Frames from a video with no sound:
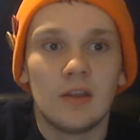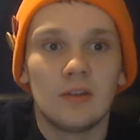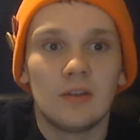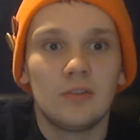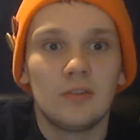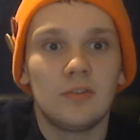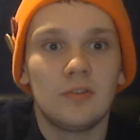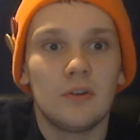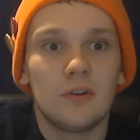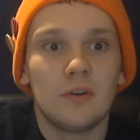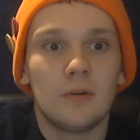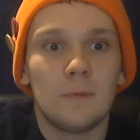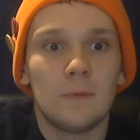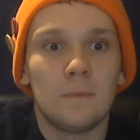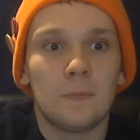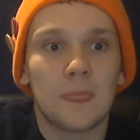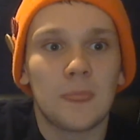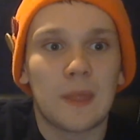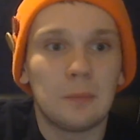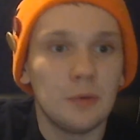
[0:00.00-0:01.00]
So
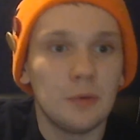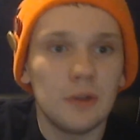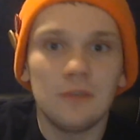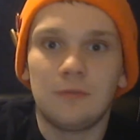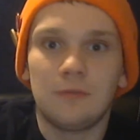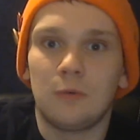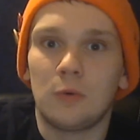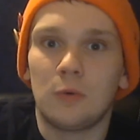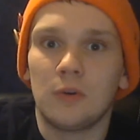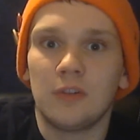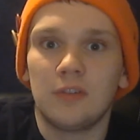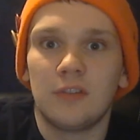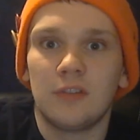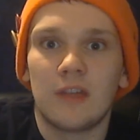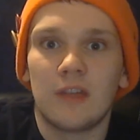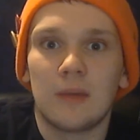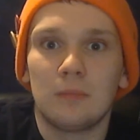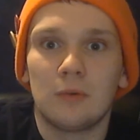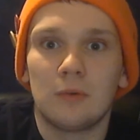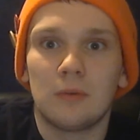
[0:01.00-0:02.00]
I'm looking forward to
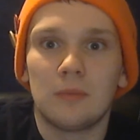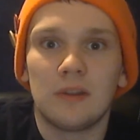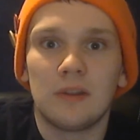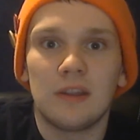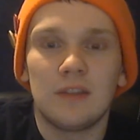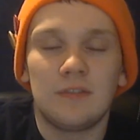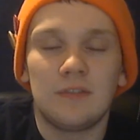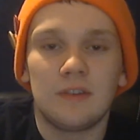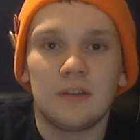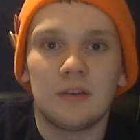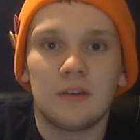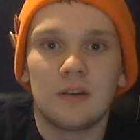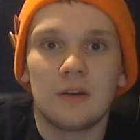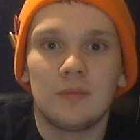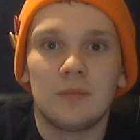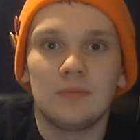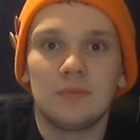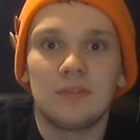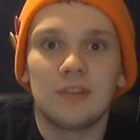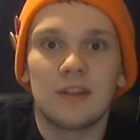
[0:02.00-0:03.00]
that moment if it
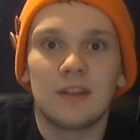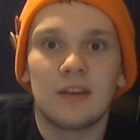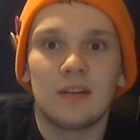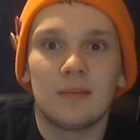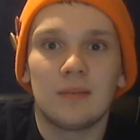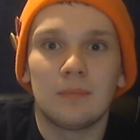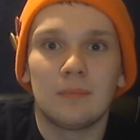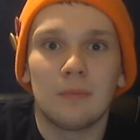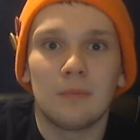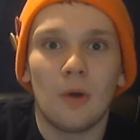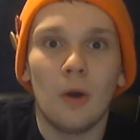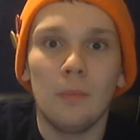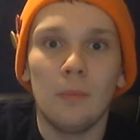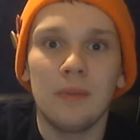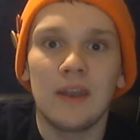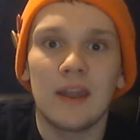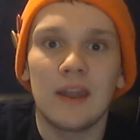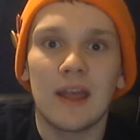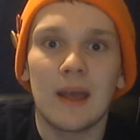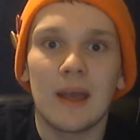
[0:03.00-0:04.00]
comes, and I'm
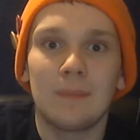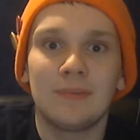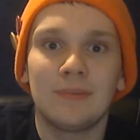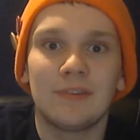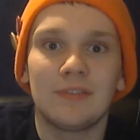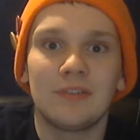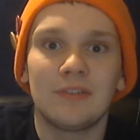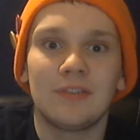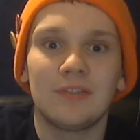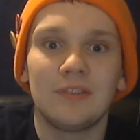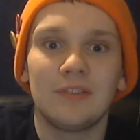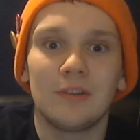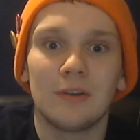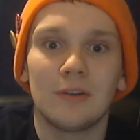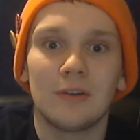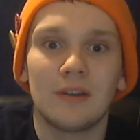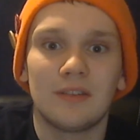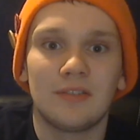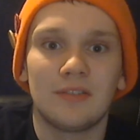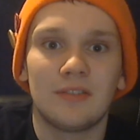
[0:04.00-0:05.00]
hoping it happens this
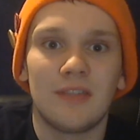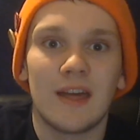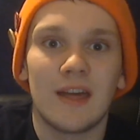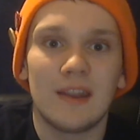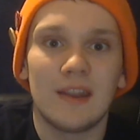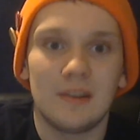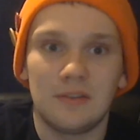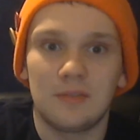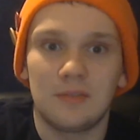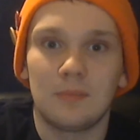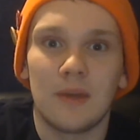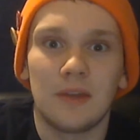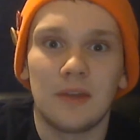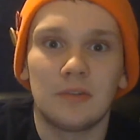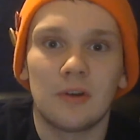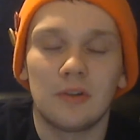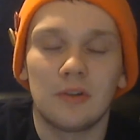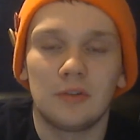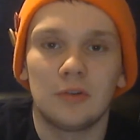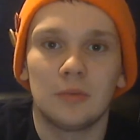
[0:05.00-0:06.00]
year, as that is my
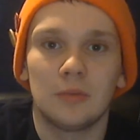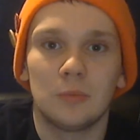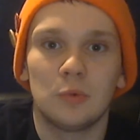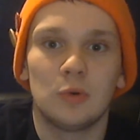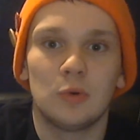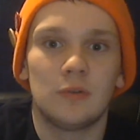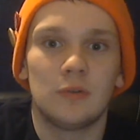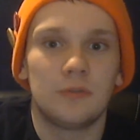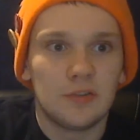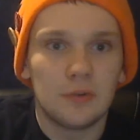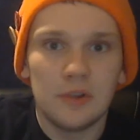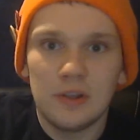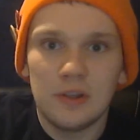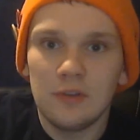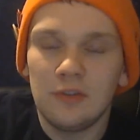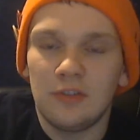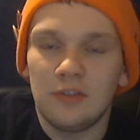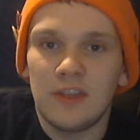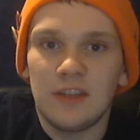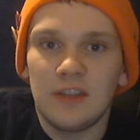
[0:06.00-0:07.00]
long-term goal. So a
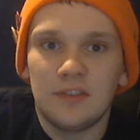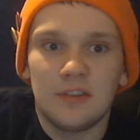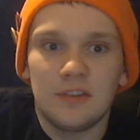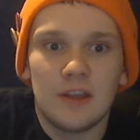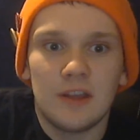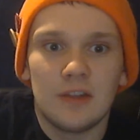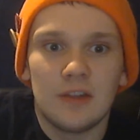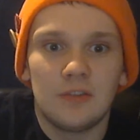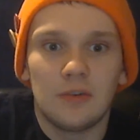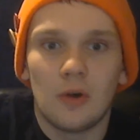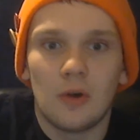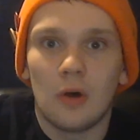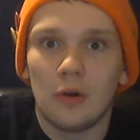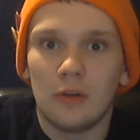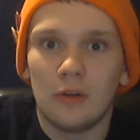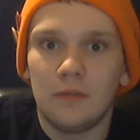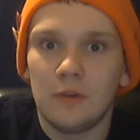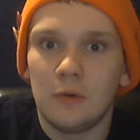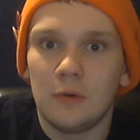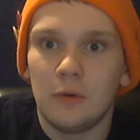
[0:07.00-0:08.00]
huge thanks again to all
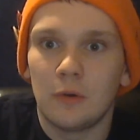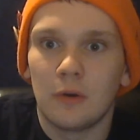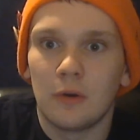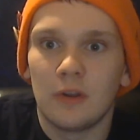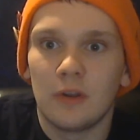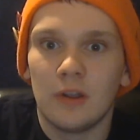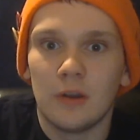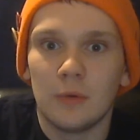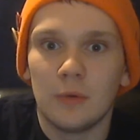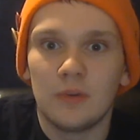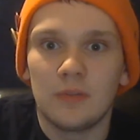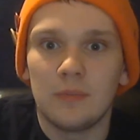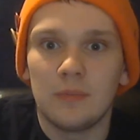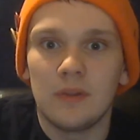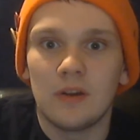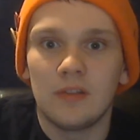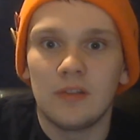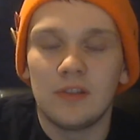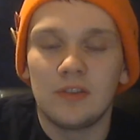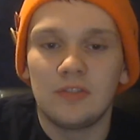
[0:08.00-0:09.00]
of you who are here with me
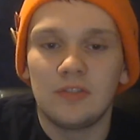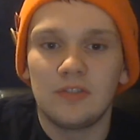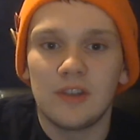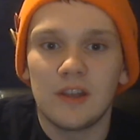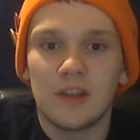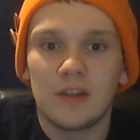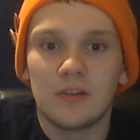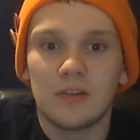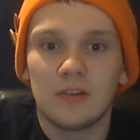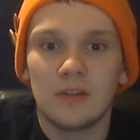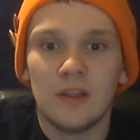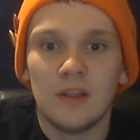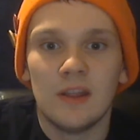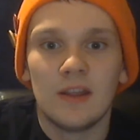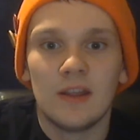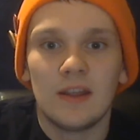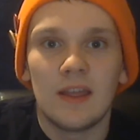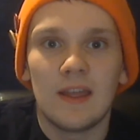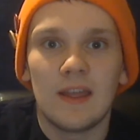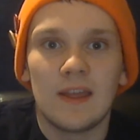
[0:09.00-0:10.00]
on this channel,
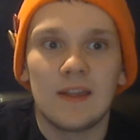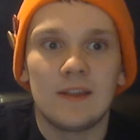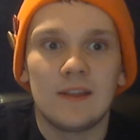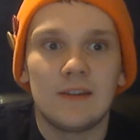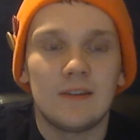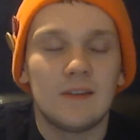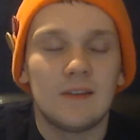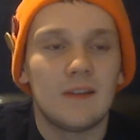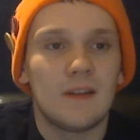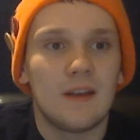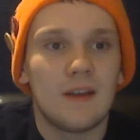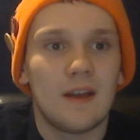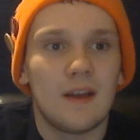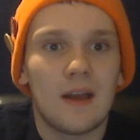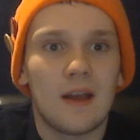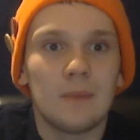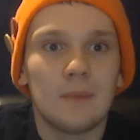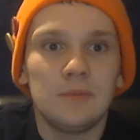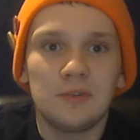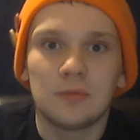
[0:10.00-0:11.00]
and
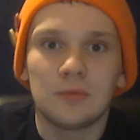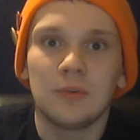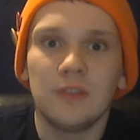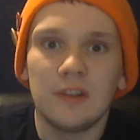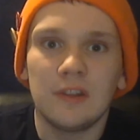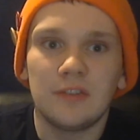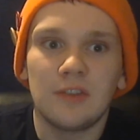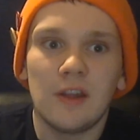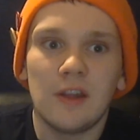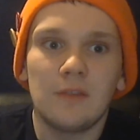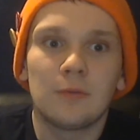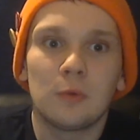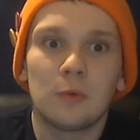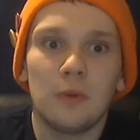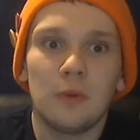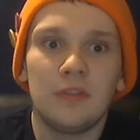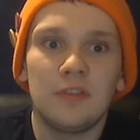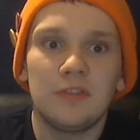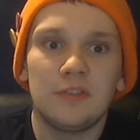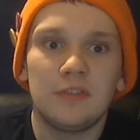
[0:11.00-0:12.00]
I'm just really excited for
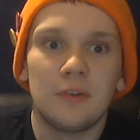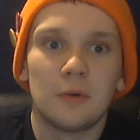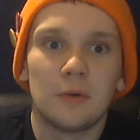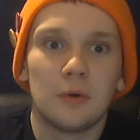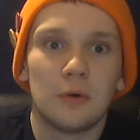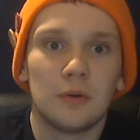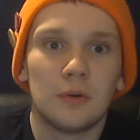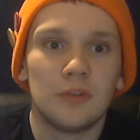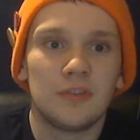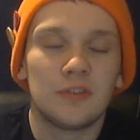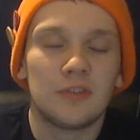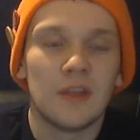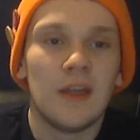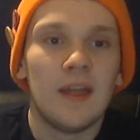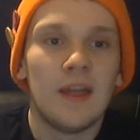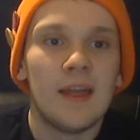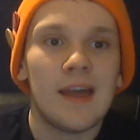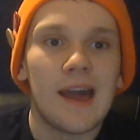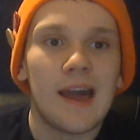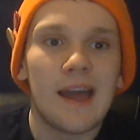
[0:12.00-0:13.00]
what this year holds.
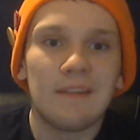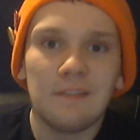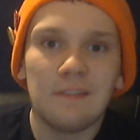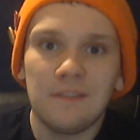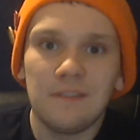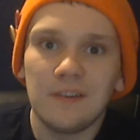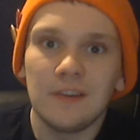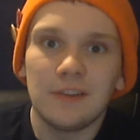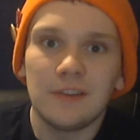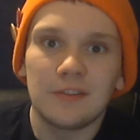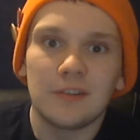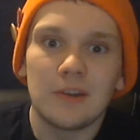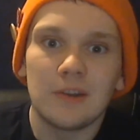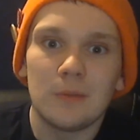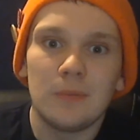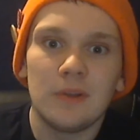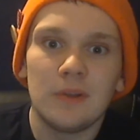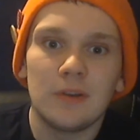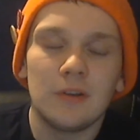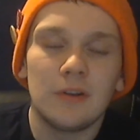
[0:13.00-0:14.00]
I have a feeling it's going
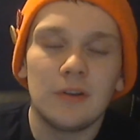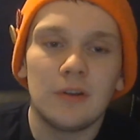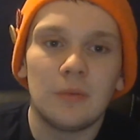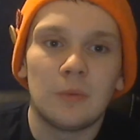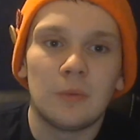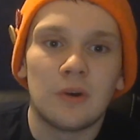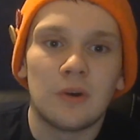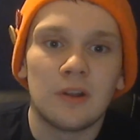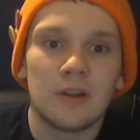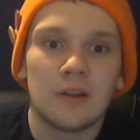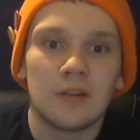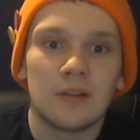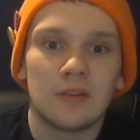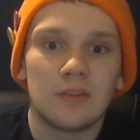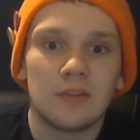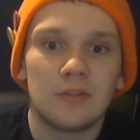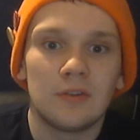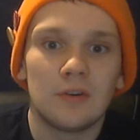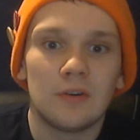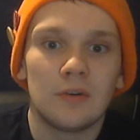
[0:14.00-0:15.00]
to be a good one,
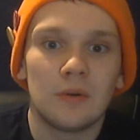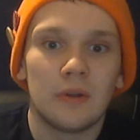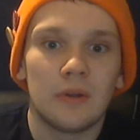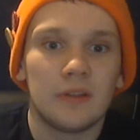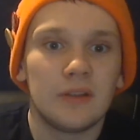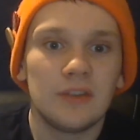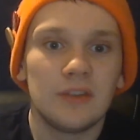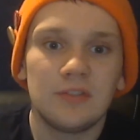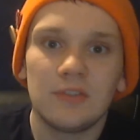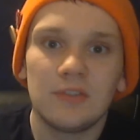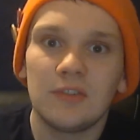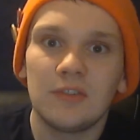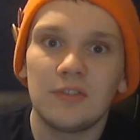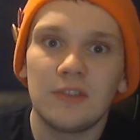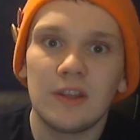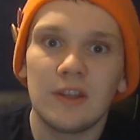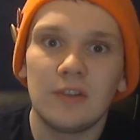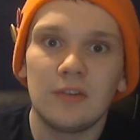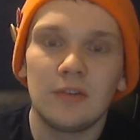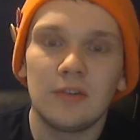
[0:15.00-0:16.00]
so let's just
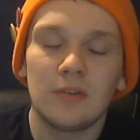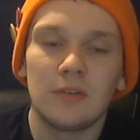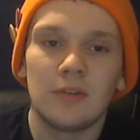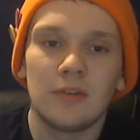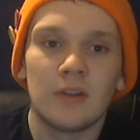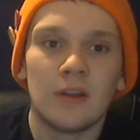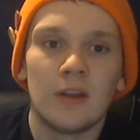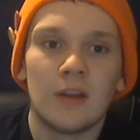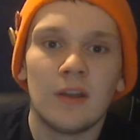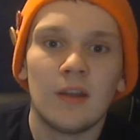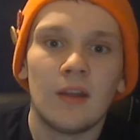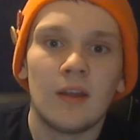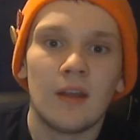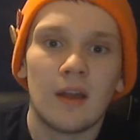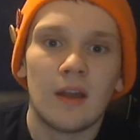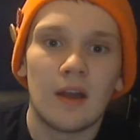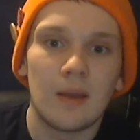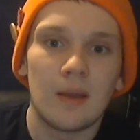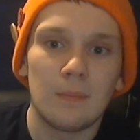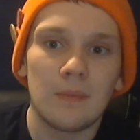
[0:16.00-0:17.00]
stay tuned.
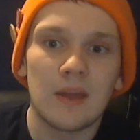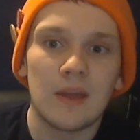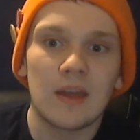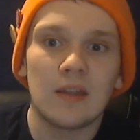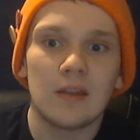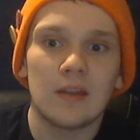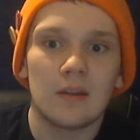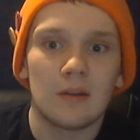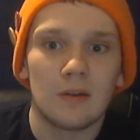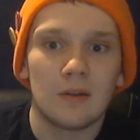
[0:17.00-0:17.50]
I'm Matt.